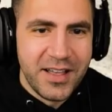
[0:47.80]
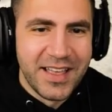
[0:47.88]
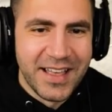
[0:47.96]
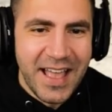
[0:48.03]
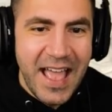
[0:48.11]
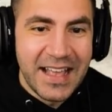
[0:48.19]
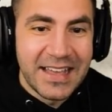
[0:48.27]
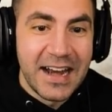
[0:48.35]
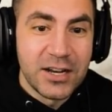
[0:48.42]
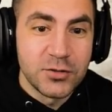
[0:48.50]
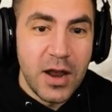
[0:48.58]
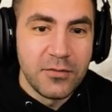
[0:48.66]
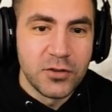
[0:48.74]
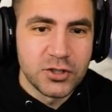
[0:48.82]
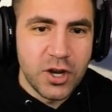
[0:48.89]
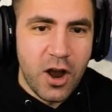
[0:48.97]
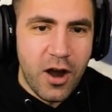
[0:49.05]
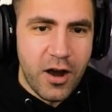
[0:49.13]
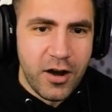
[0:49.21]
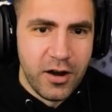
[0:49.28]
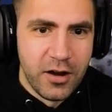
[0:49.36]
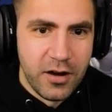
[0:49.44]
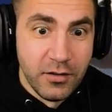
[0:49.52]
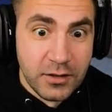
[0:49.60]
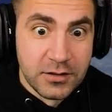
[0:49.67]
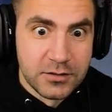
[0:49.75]
Hey, can I drive this car?
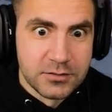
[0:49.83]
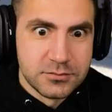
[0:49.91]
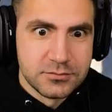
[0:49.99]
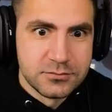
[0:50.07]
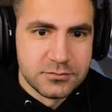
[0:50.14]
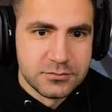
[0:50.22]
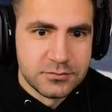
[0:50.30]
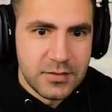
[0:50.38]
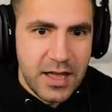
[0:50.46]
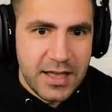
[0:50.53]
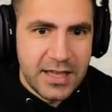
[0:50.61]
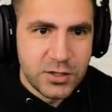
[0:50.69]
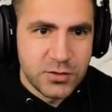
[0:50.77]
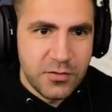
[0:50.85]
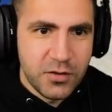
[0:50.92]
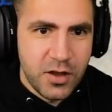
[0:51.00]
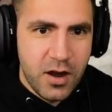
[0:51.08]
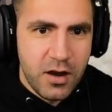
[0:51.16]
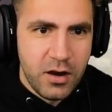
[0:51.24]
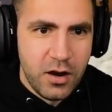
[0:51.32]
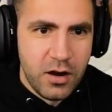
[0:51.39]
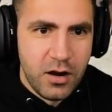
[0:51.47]
Can't drive the car.